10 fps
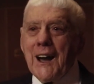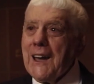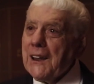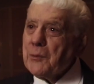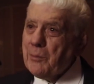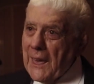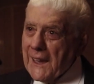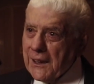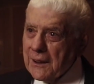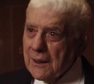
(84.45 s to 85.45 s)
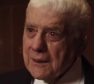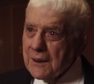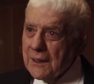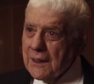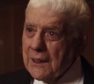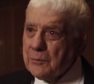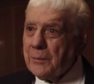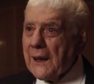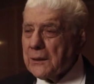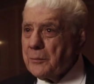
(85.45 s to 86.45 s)
I had a blanket in
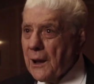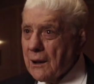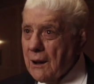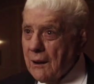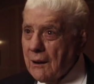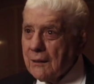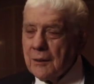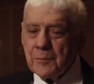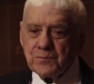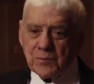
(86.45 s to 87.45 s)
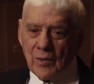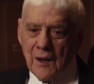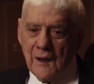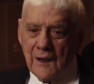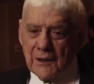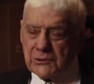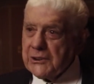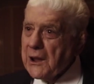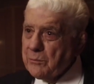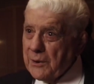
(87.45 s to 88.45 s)
the back of my car, and
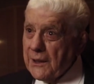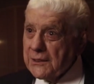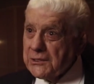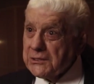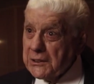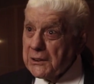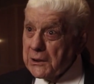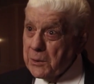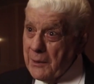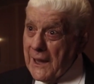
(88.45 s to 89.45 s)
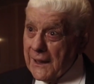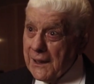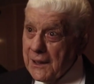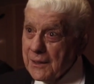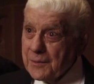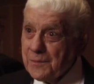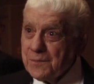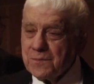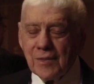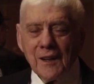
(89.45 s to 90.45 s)
Jan Blairs is sitting in the back.
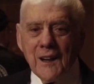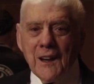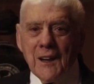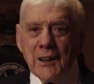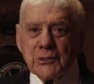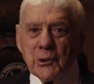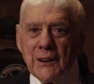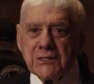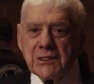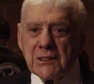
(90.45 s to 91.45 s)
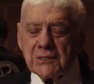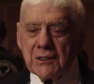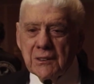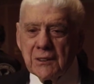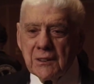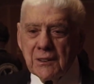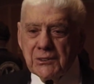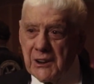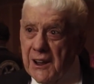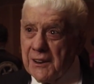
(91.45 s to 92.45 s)
So I says,
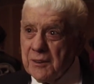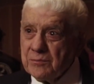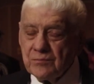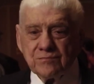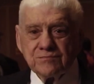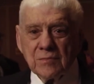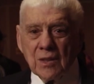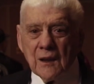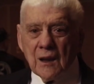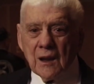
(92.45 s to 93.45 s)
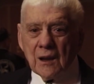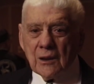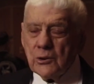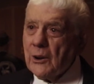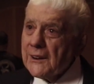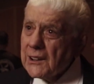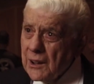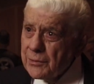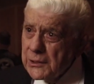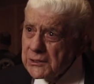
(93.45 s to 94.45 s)
Jan, you got to
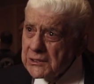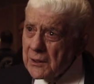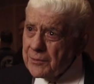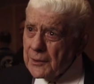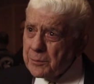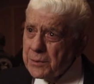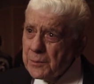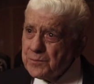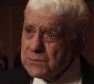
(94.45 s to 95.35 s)
cover yourself up.